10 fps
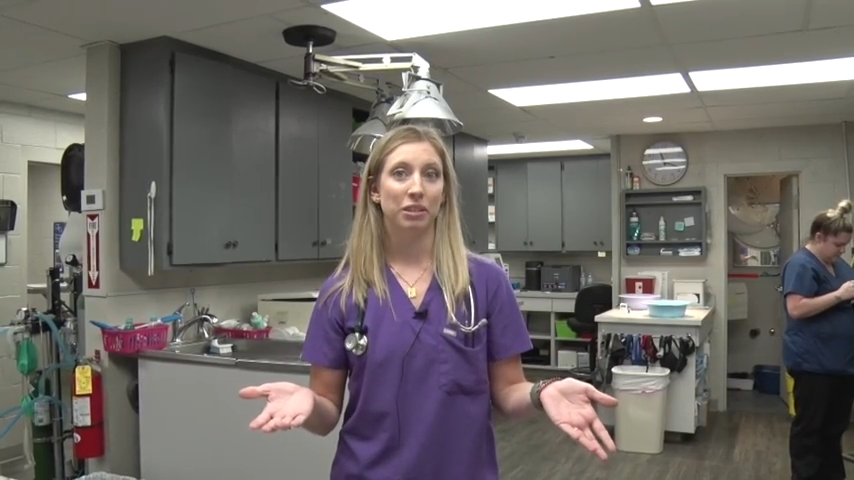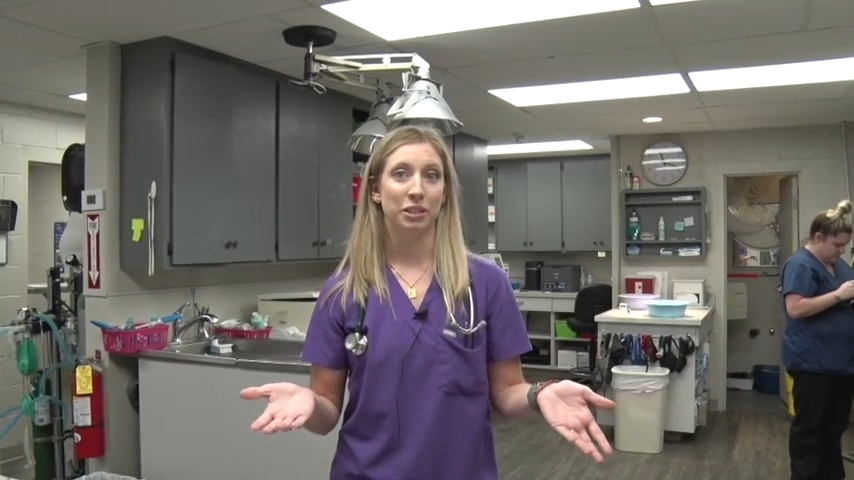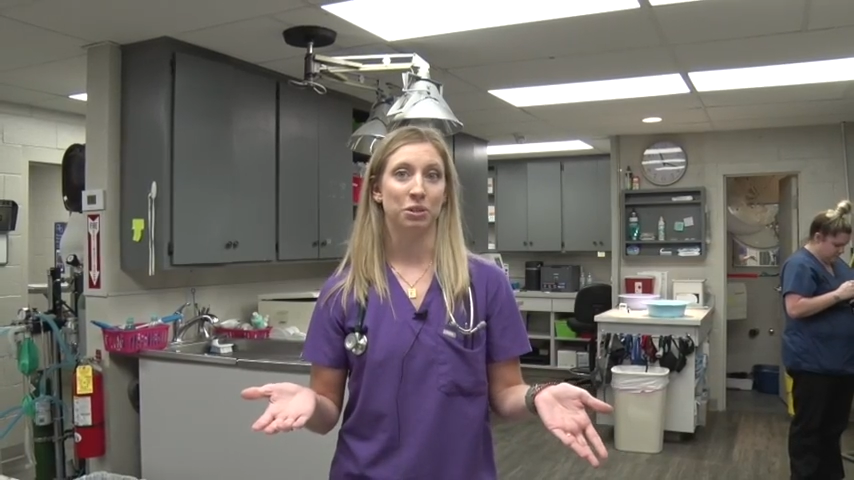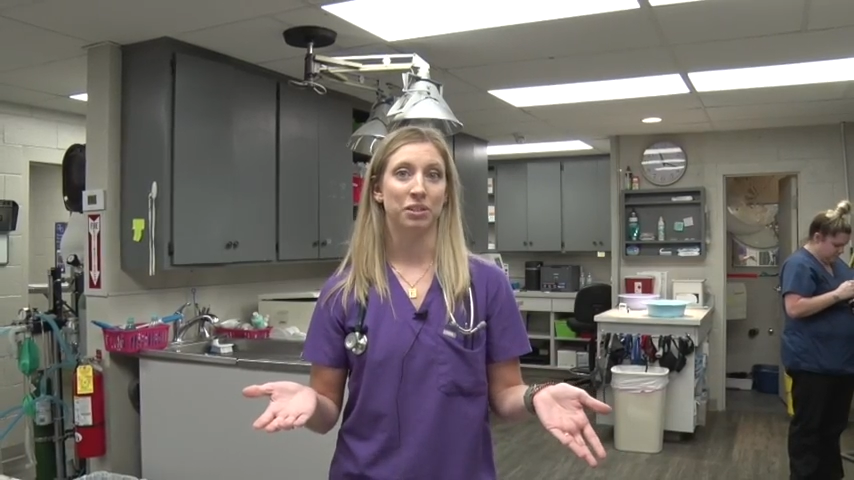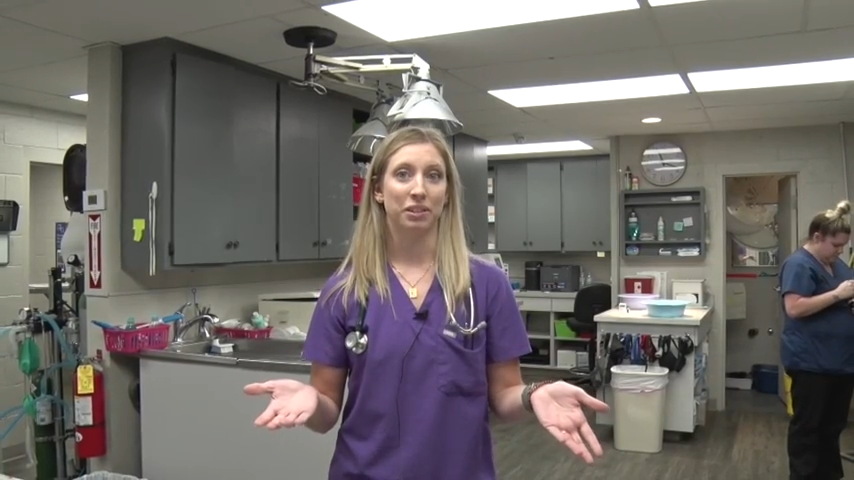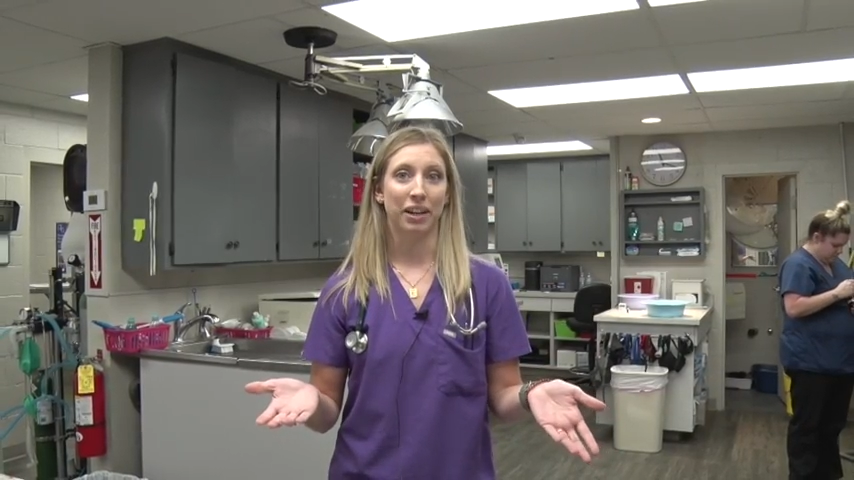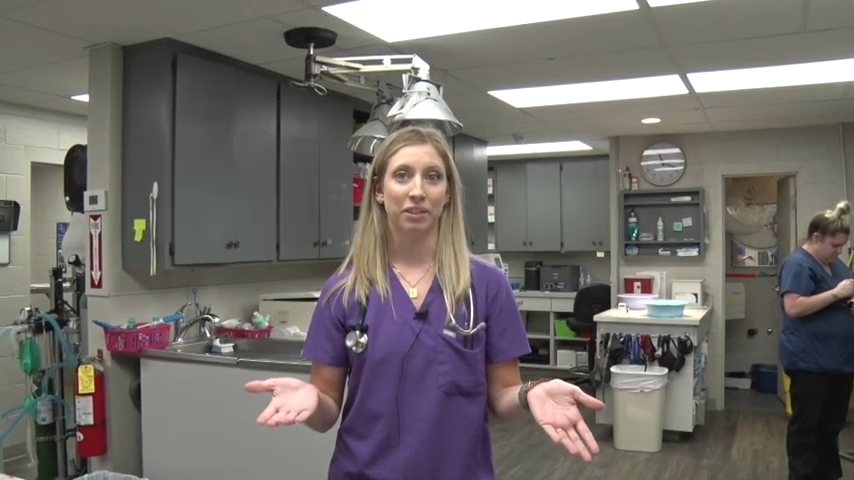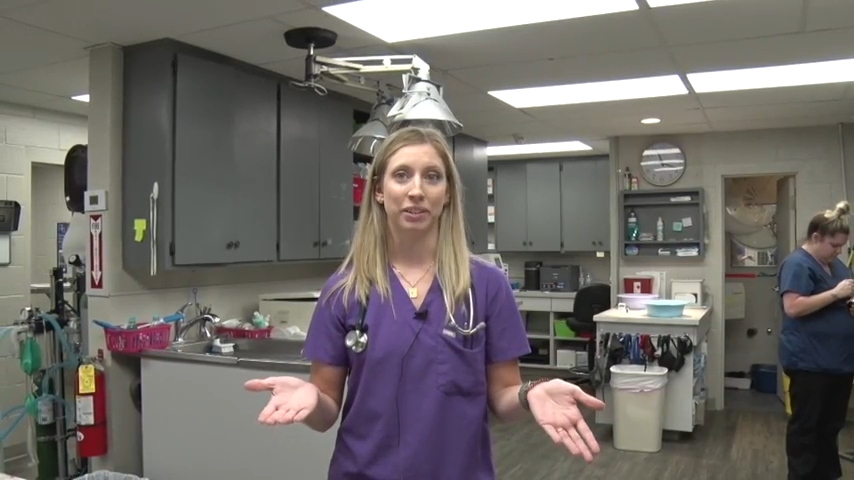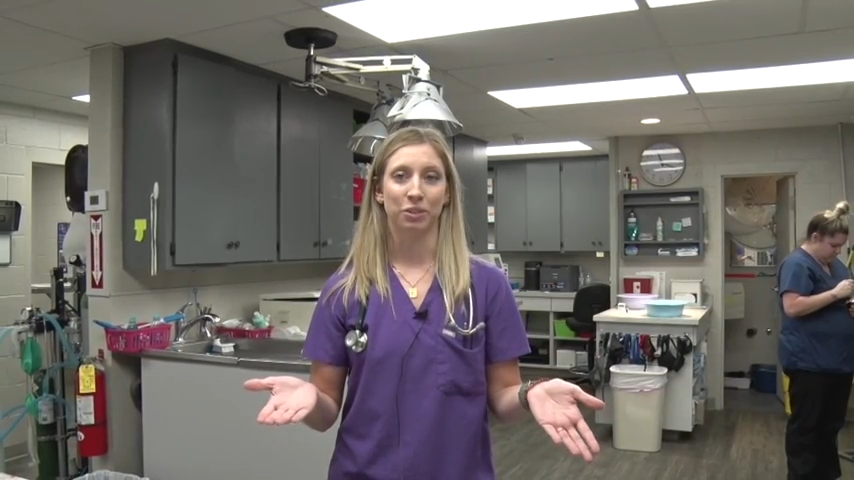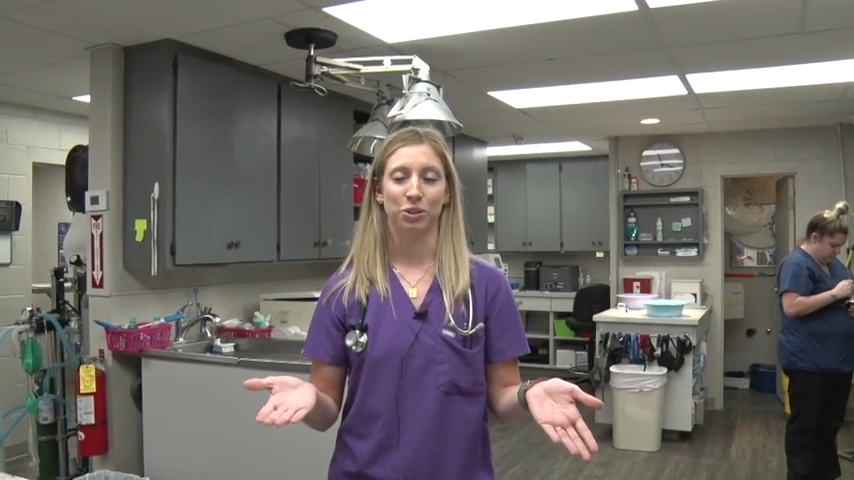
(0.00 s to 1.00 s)
is kind
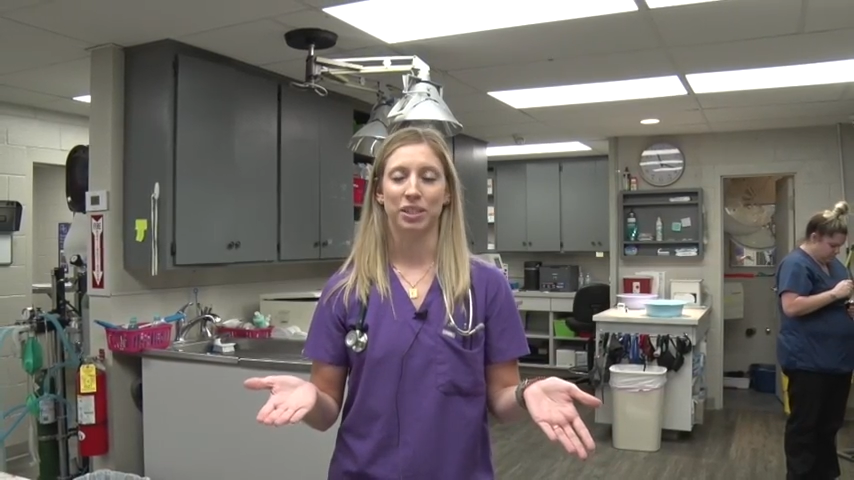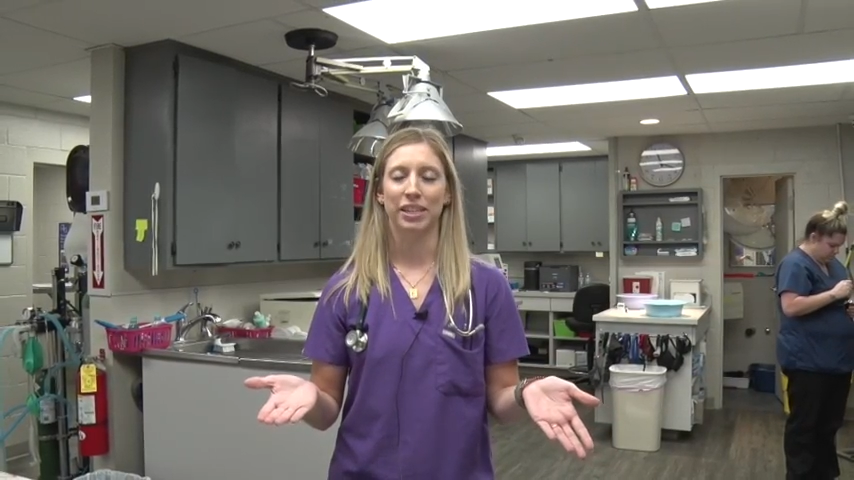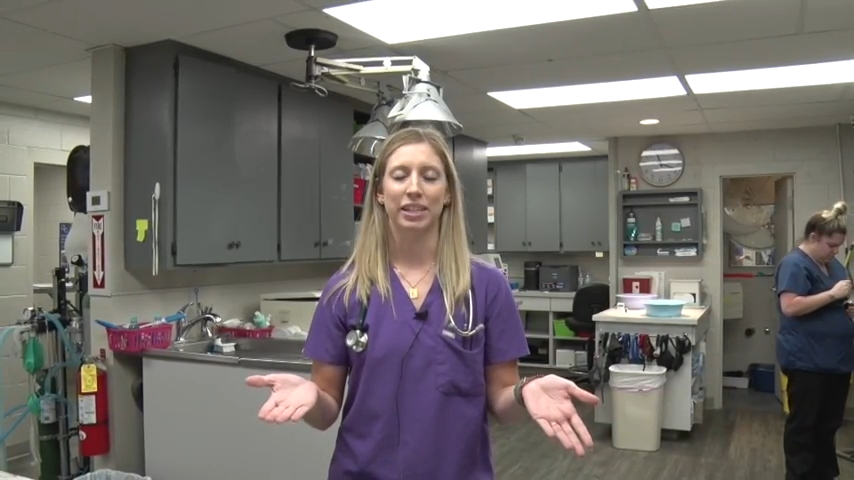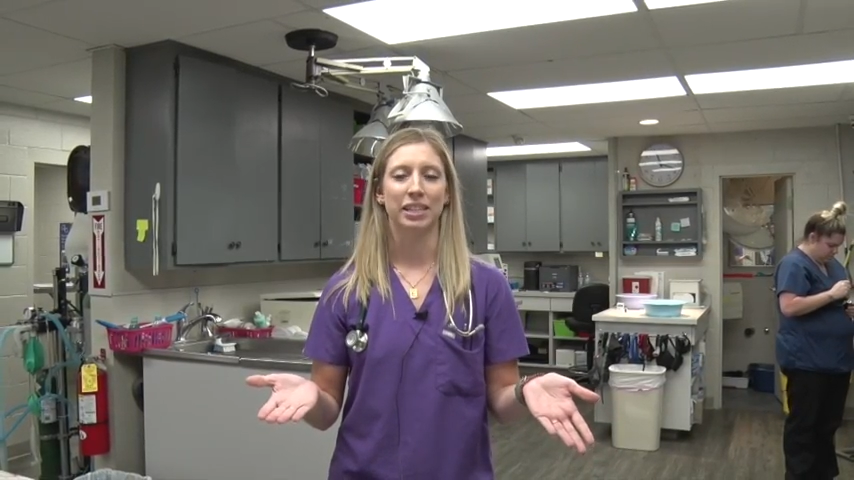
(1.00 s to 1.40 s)
of interesting,